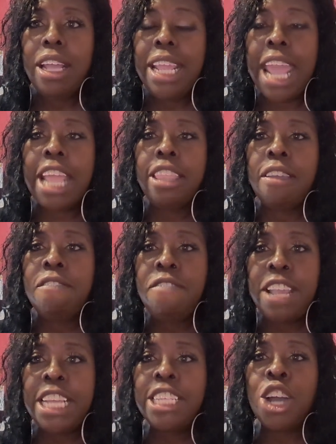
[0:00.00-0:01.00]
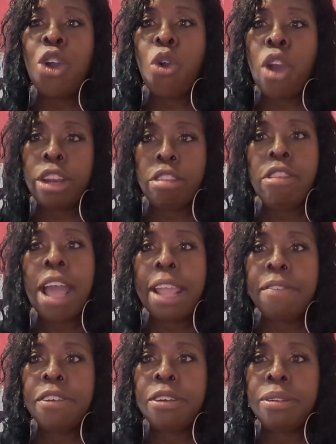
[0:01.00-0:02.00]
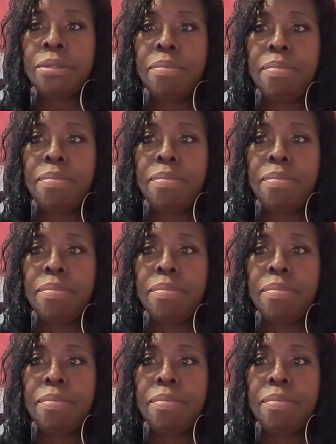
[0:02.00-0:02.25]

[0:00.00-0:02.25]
get the visa on arrival.